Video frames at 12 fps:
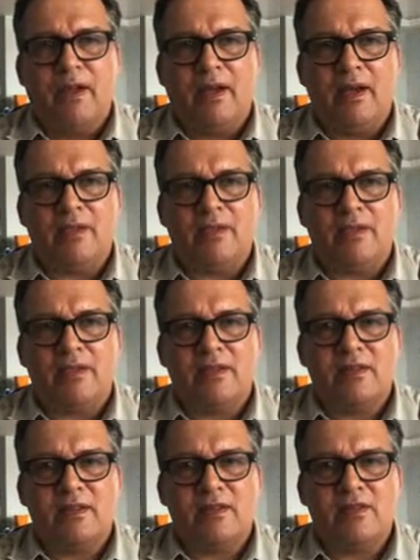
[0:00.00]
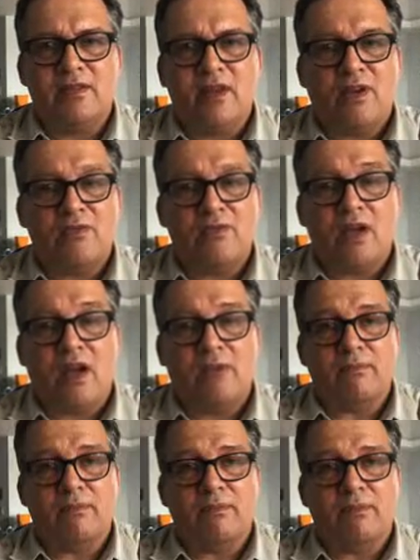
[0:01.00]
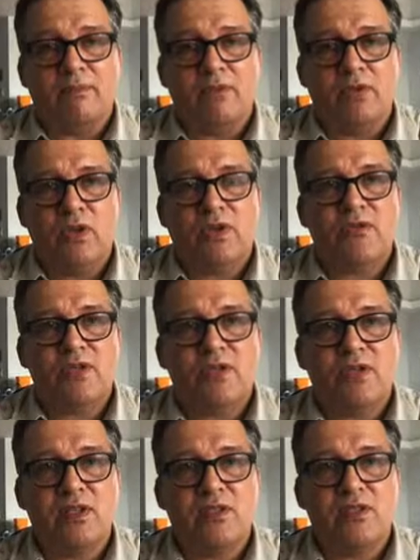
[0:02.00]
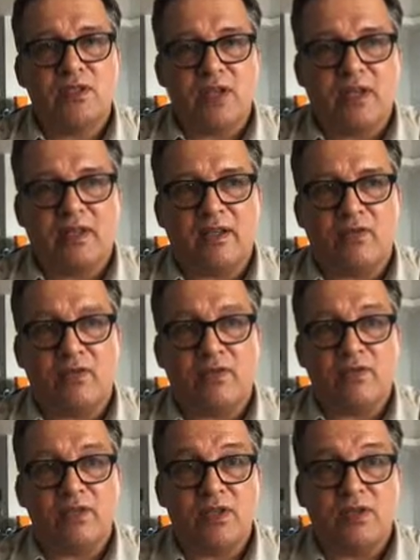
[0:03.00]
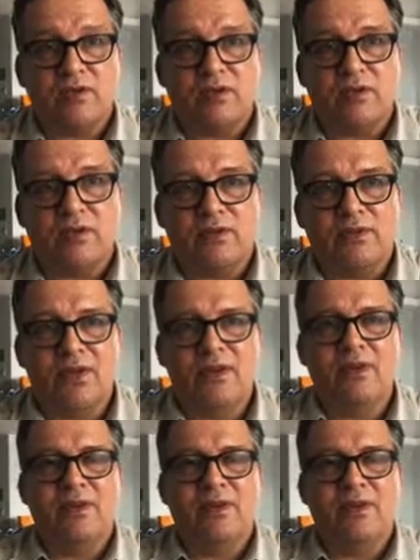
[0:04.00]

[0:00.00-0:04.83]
And he said, "You have to come. You have to see your son. He wants to see you." So,